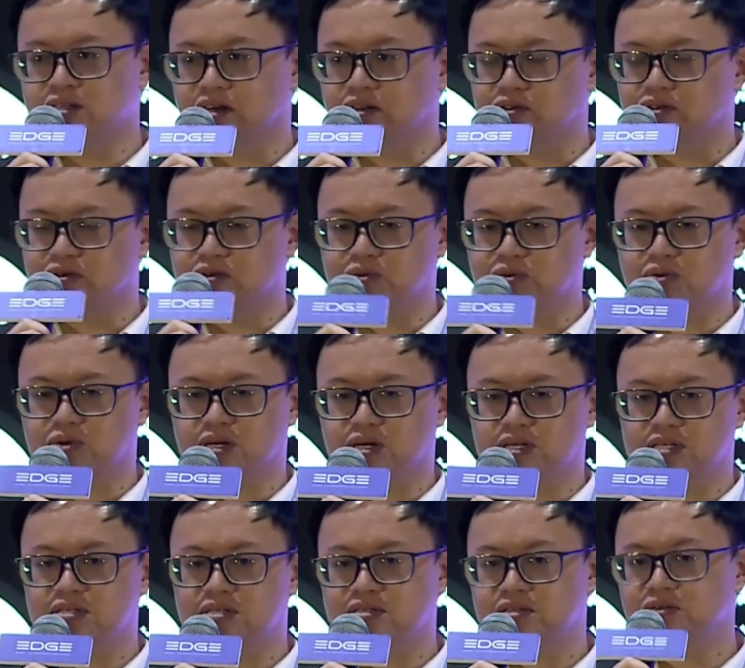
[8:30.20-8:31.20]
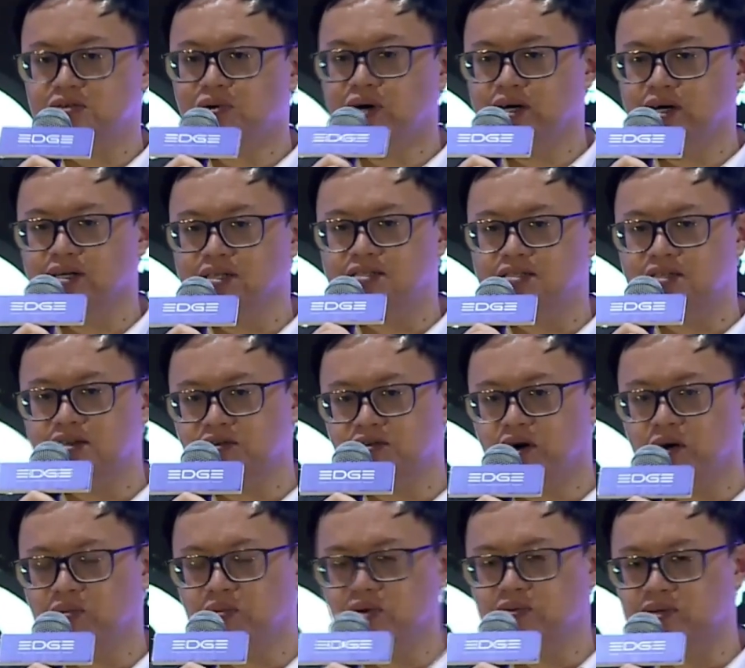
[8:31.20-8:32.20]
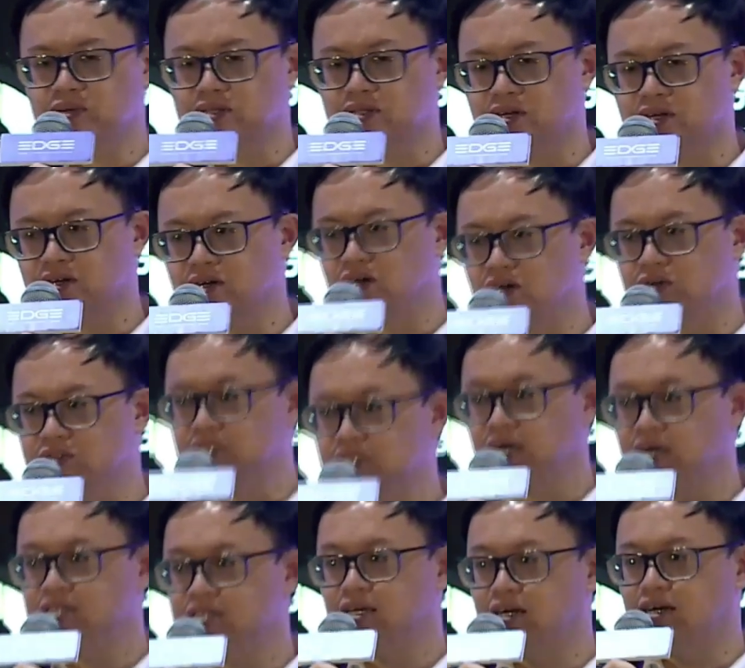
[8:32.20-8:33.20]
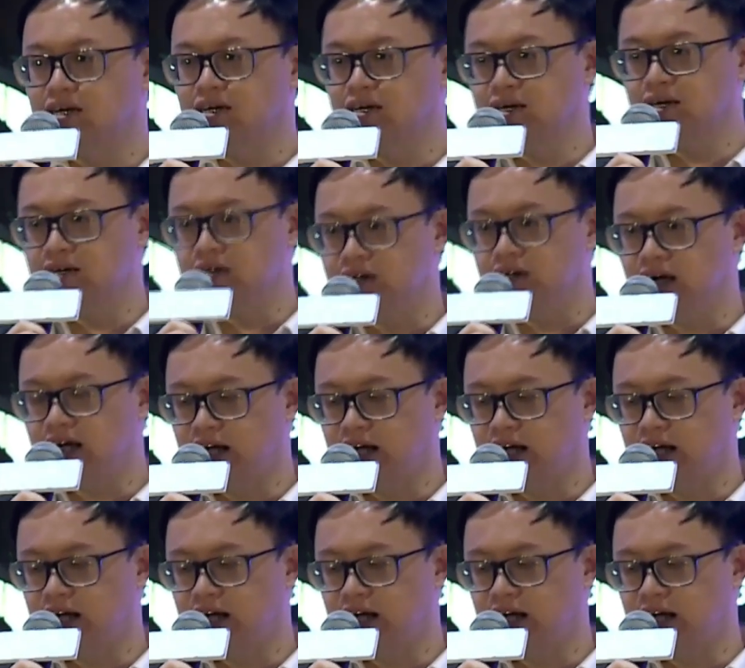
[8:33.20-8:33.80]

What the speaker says: over to Mr. Chen. From my perspective,